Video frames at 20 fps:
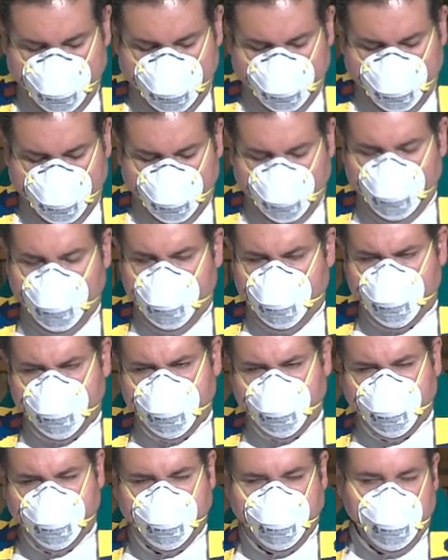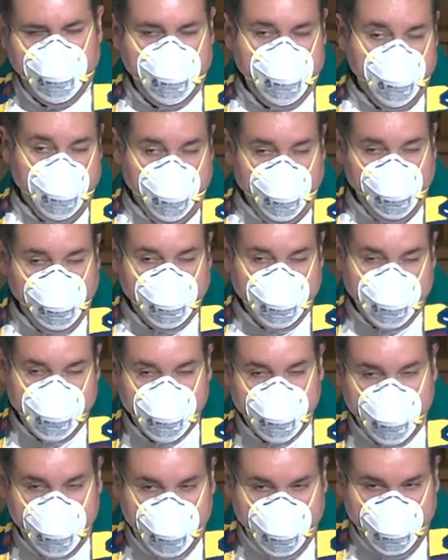about
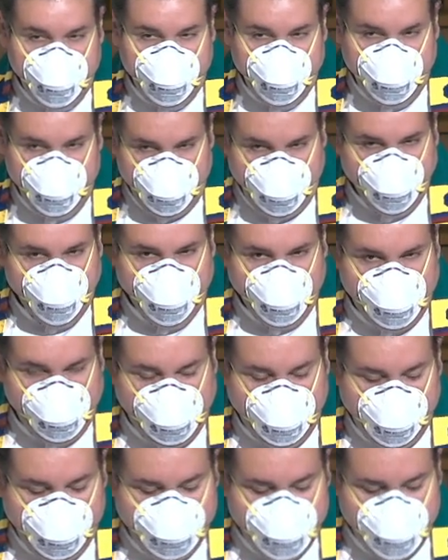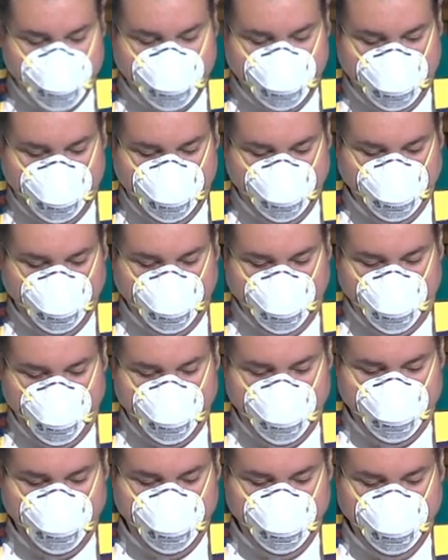theology, you know, our beliefs about
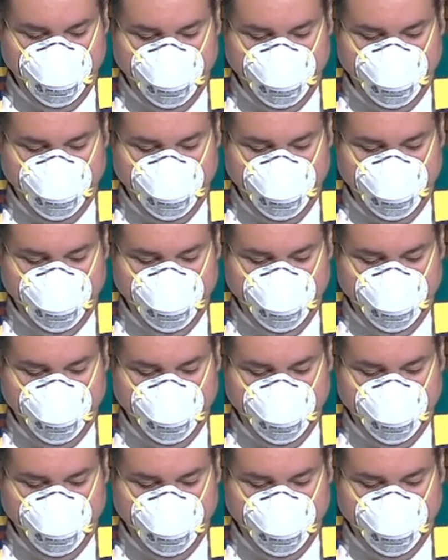God,